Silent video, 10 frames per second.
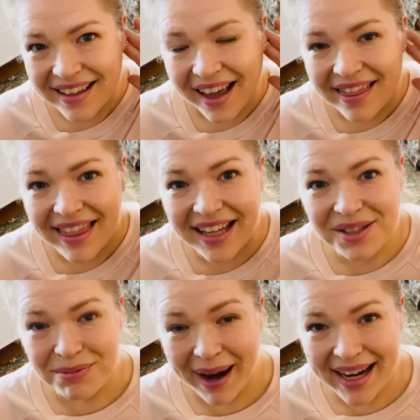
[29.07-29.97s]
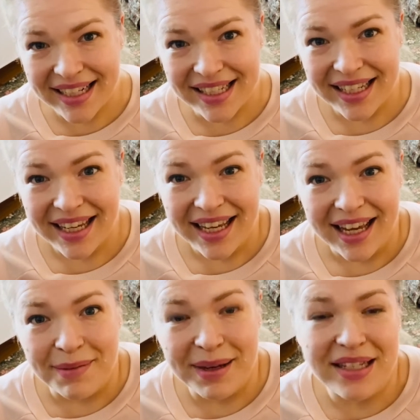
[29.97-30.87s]
That's right. It
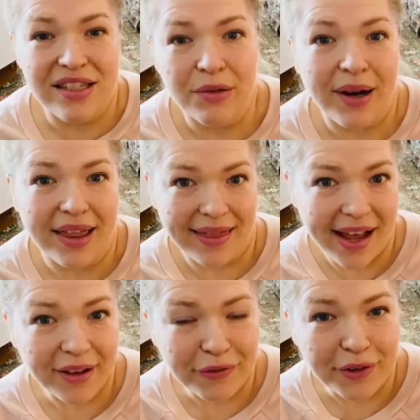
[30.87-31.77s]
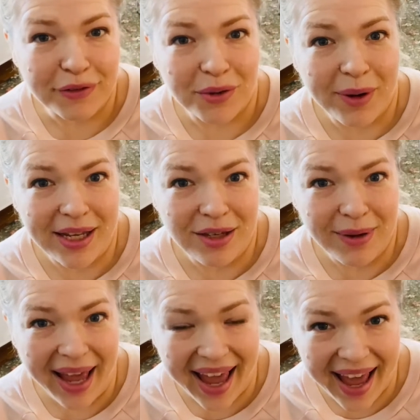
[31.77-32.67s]
means you are thankful for what you
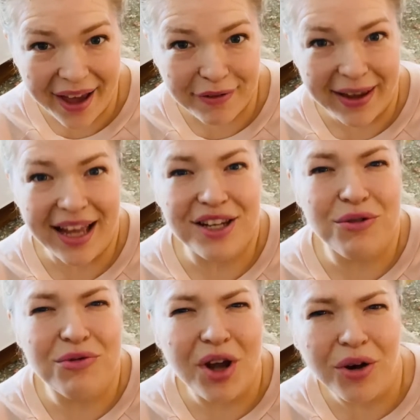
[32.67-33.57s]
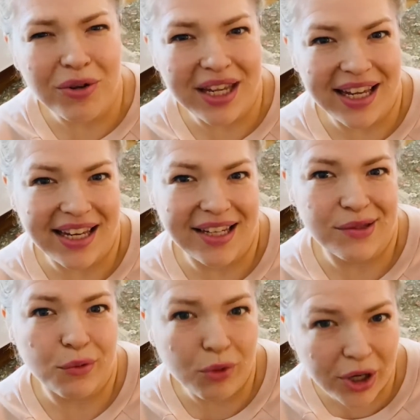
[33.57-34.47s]
have and you know that it is
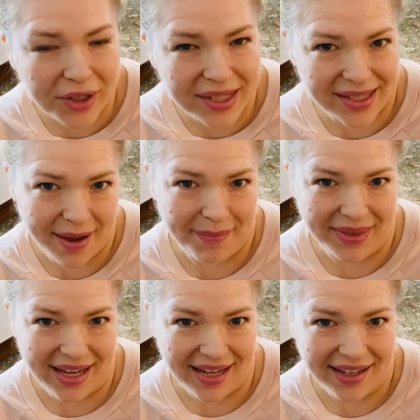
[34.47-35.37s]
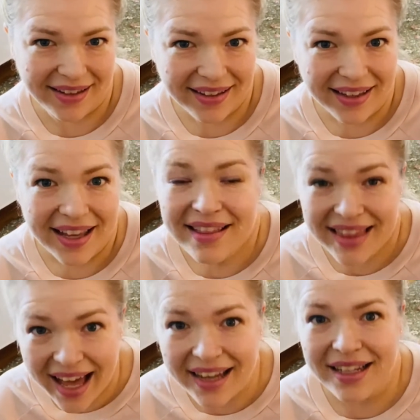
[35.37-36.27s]
worth something.
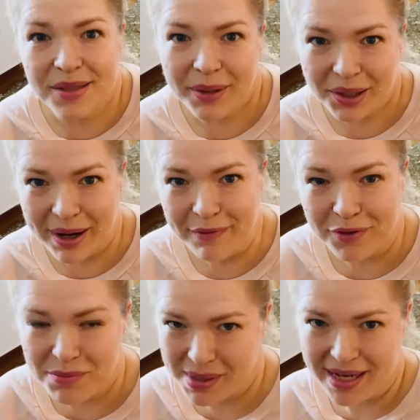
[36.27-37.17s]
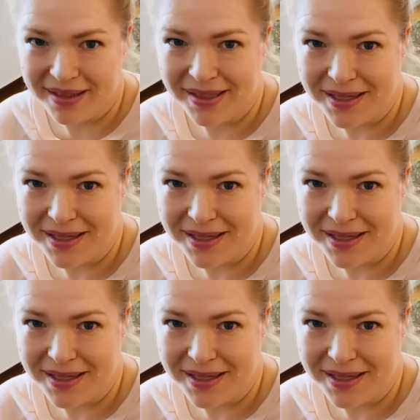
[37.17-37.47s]
That is what grateful means.